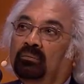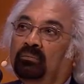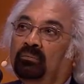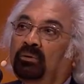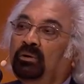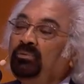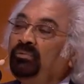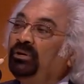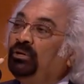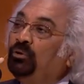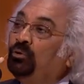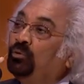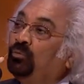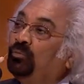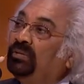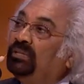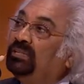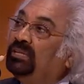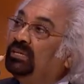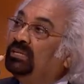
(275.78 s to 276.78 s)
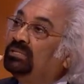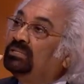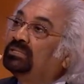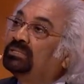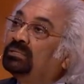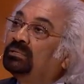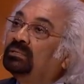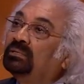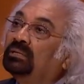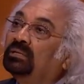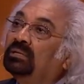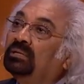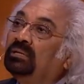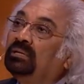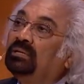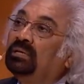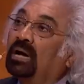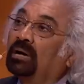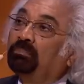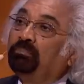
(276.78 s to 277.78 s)
What do we do with these
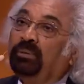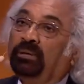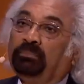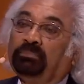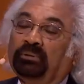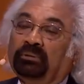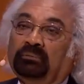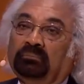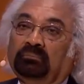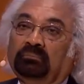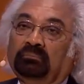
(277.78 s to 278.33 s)
young people?